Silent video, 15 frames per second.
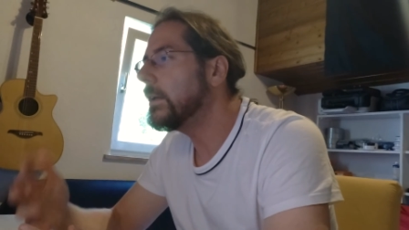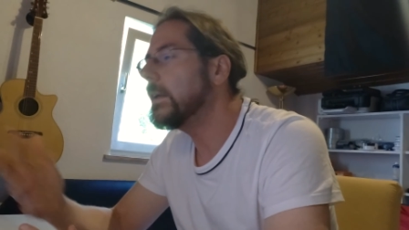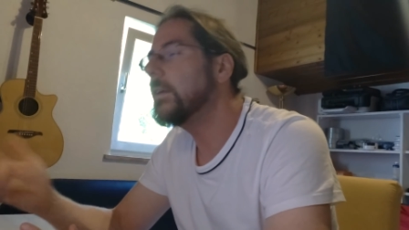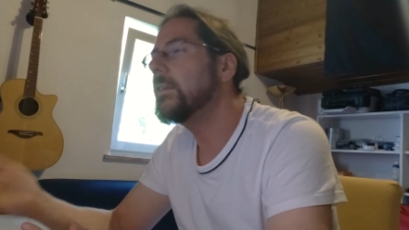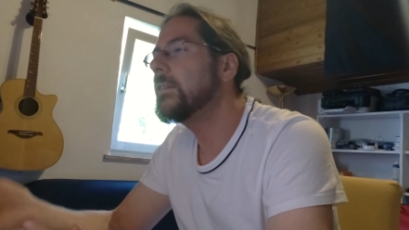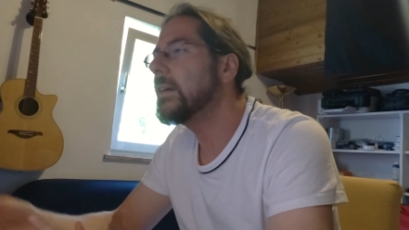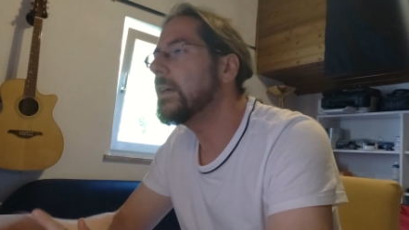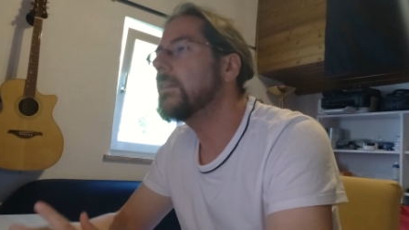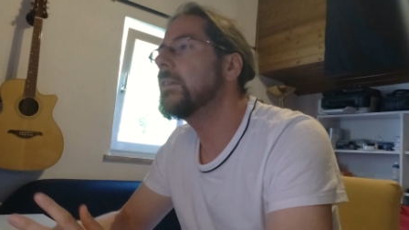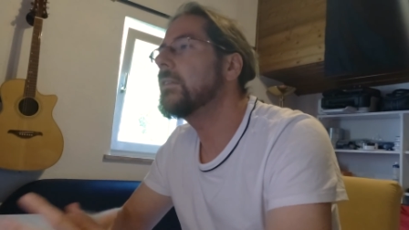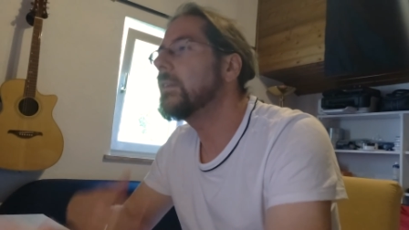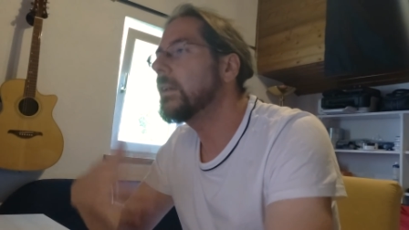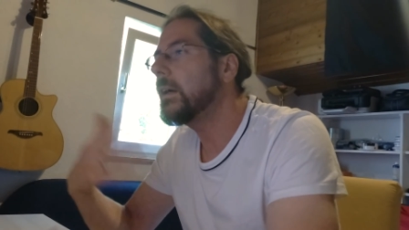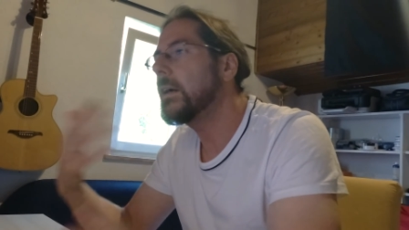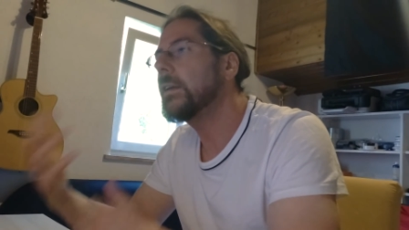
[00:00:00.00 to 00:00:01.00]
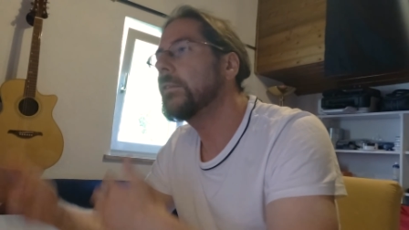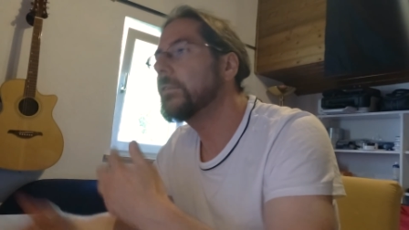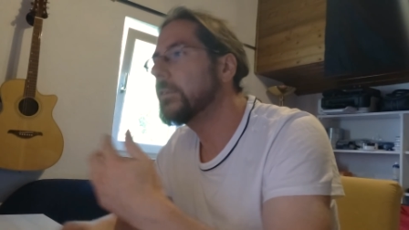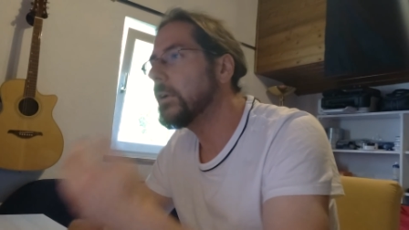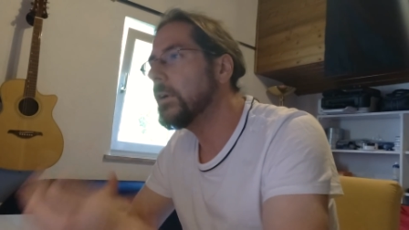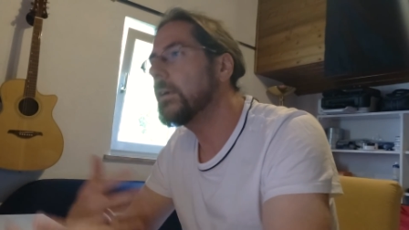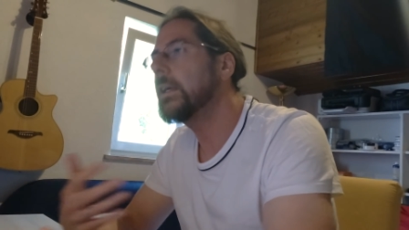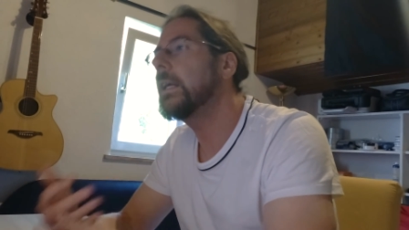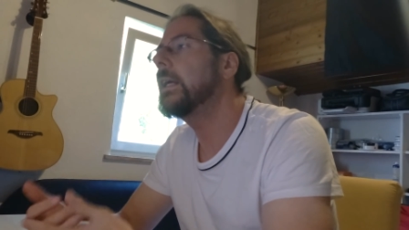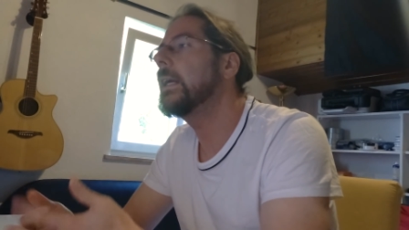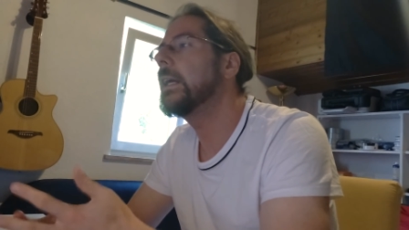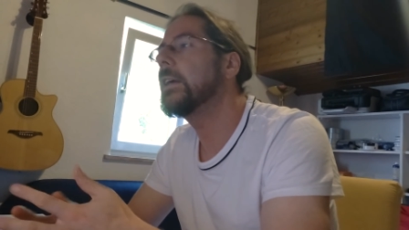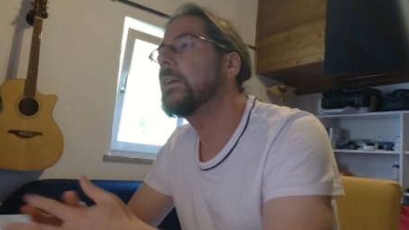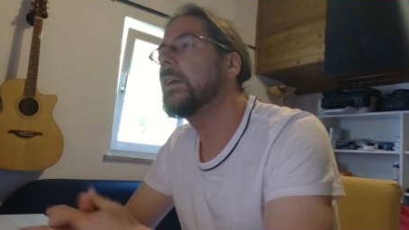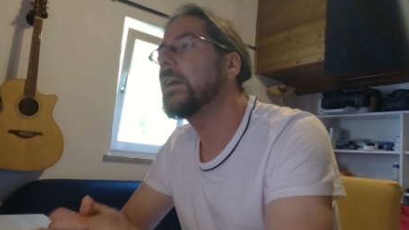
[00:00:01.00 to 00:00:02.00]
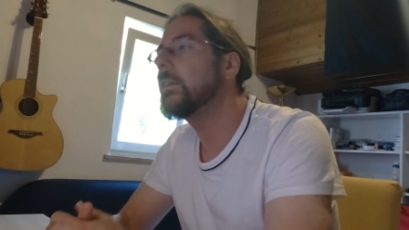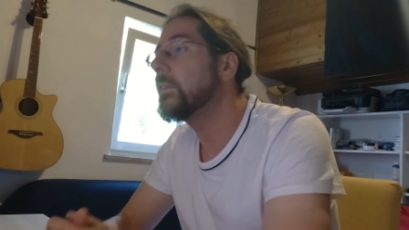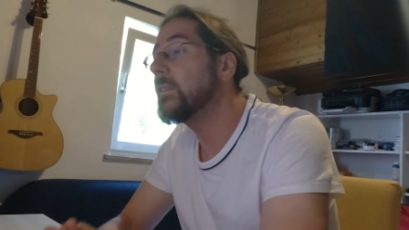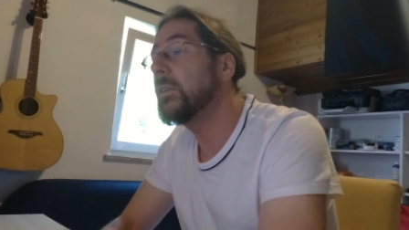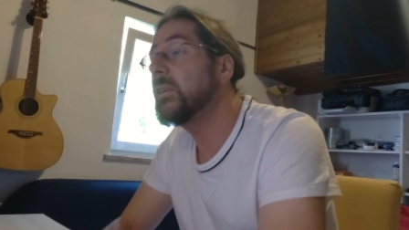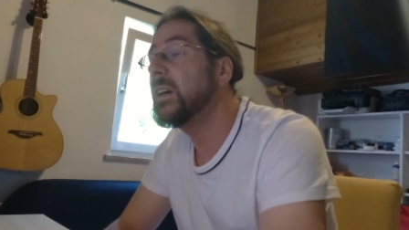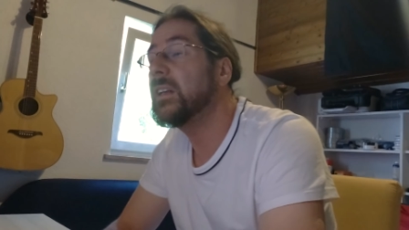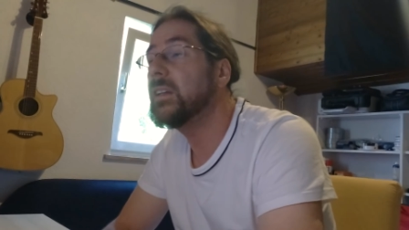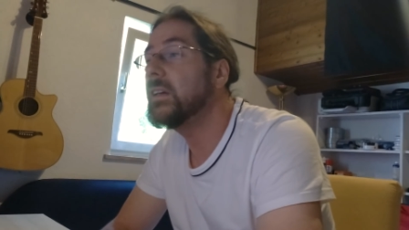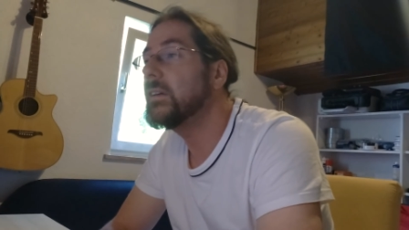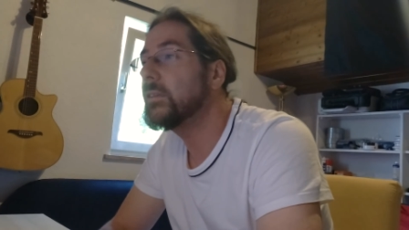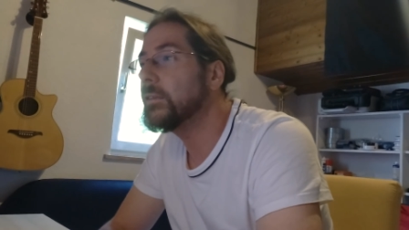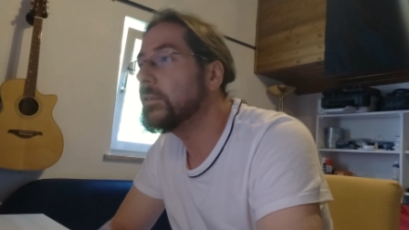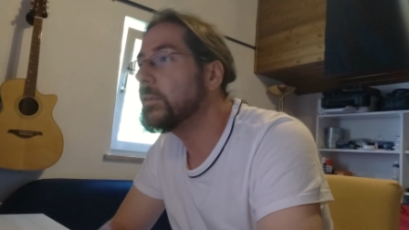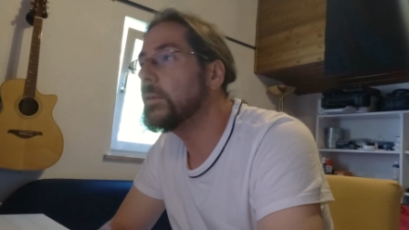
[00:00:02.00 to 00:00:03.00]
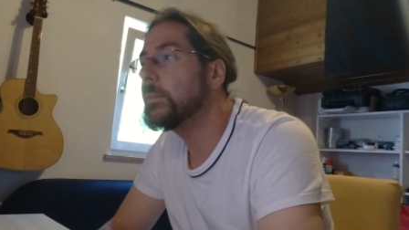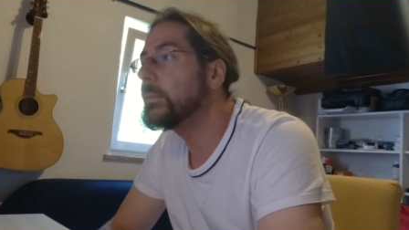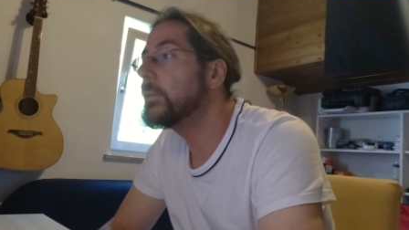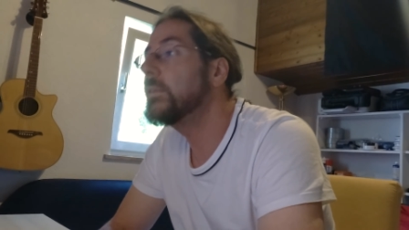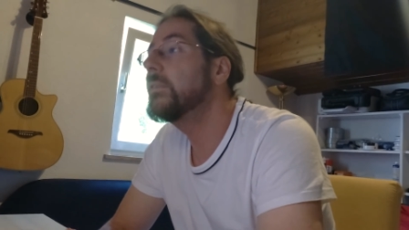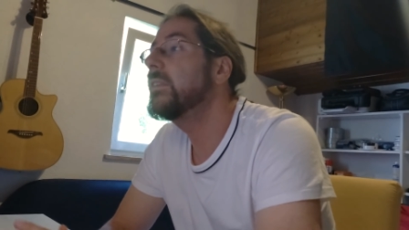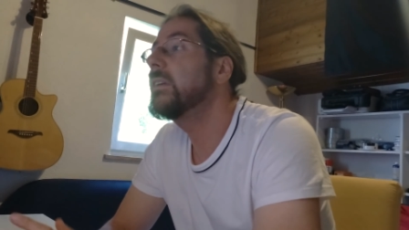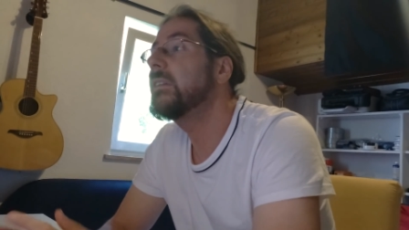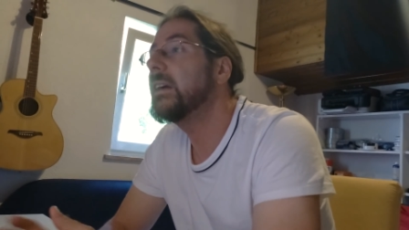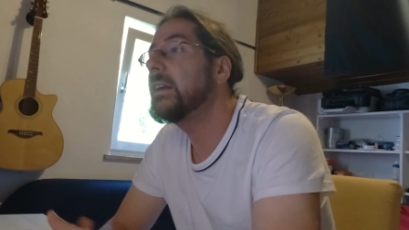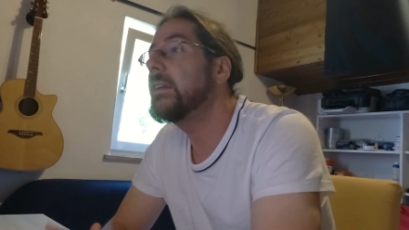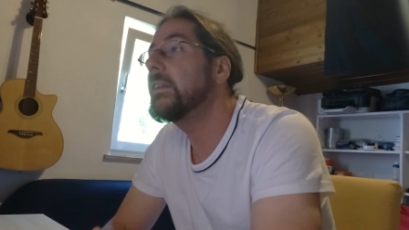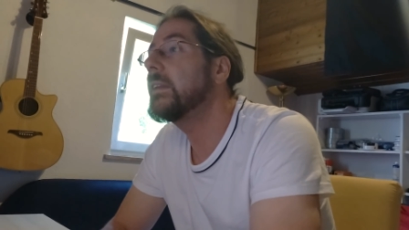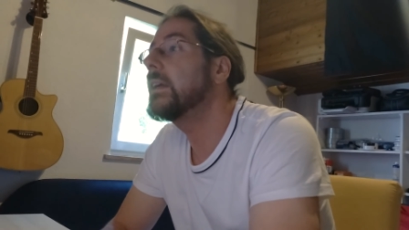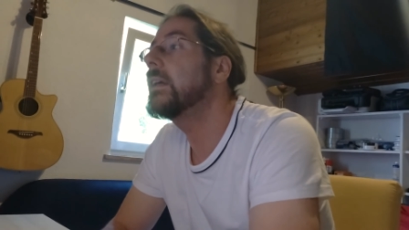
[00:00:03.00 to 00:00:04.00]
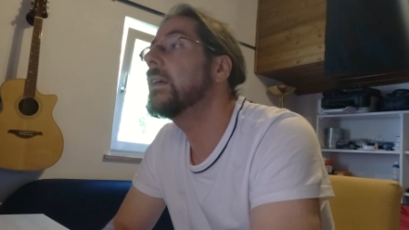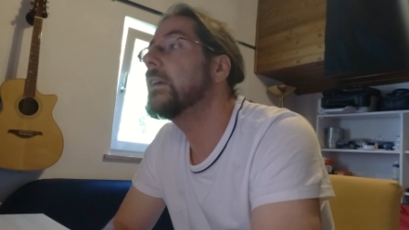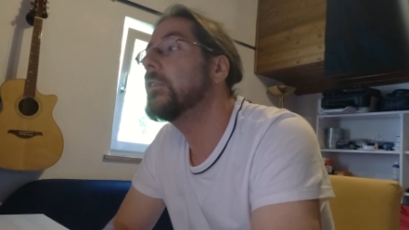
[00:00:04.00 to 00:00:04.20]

he said it's a lot of talking. He, he, has no idea of proving anything.